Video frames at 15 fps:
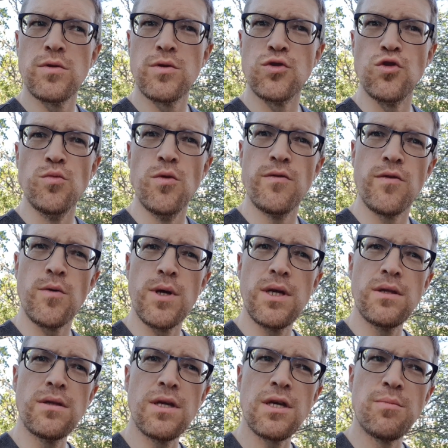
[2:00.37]
do move away,
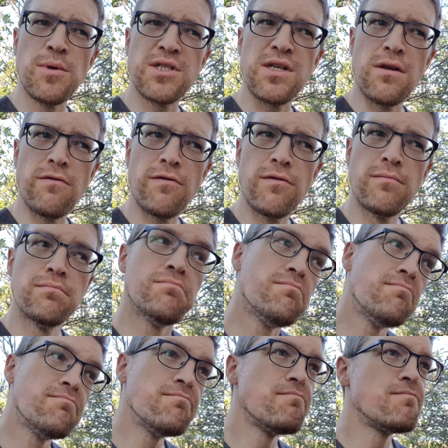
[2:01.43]
like myself.
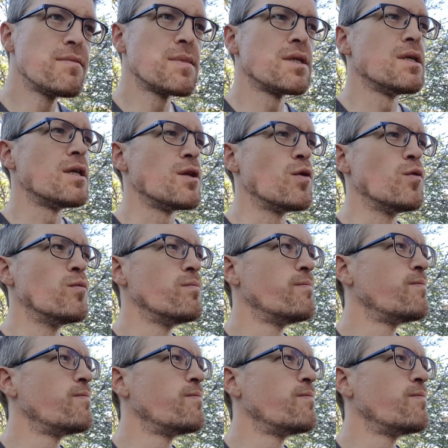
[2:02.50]
I don't know.